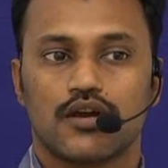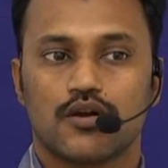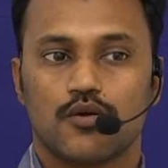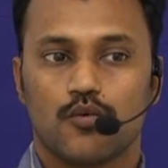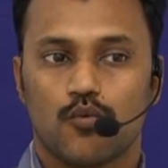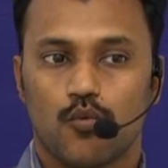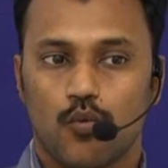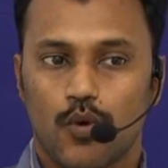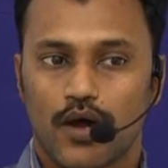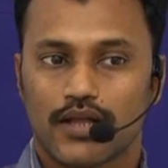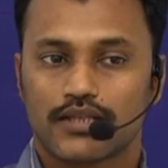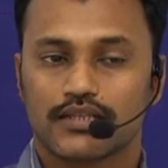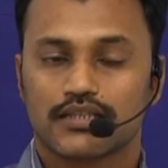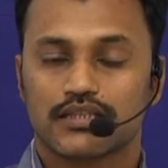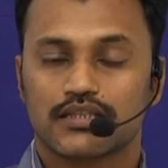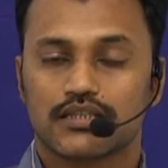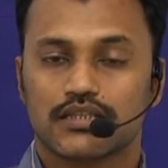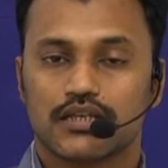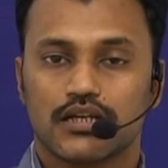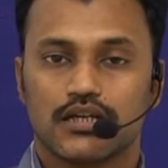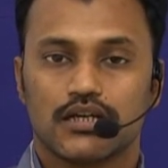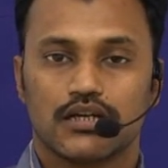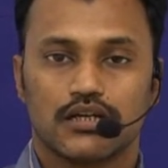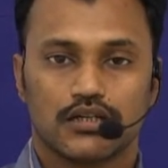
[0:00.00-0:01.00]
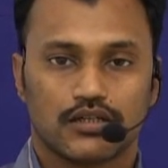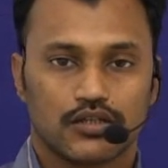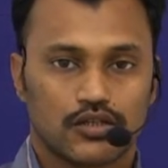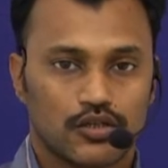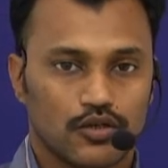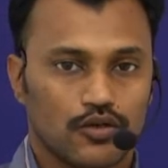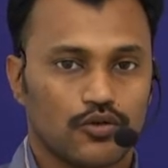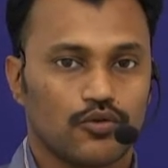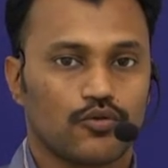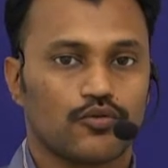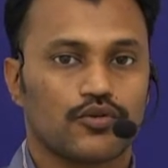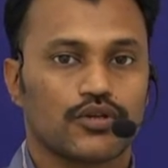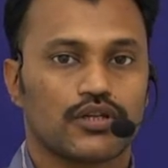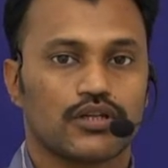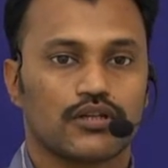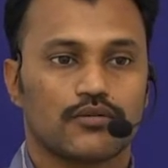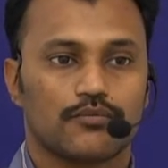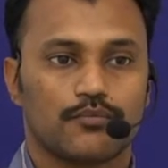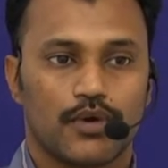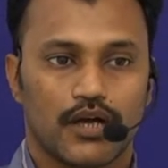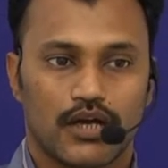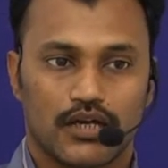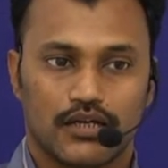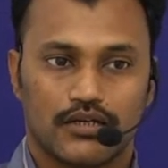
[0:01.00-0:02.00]
once a colonial
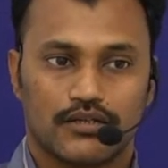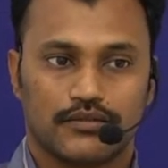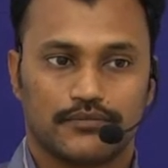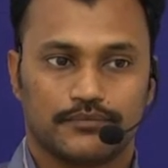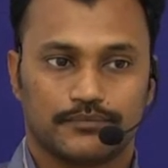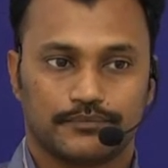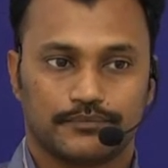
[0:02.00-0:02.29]
power.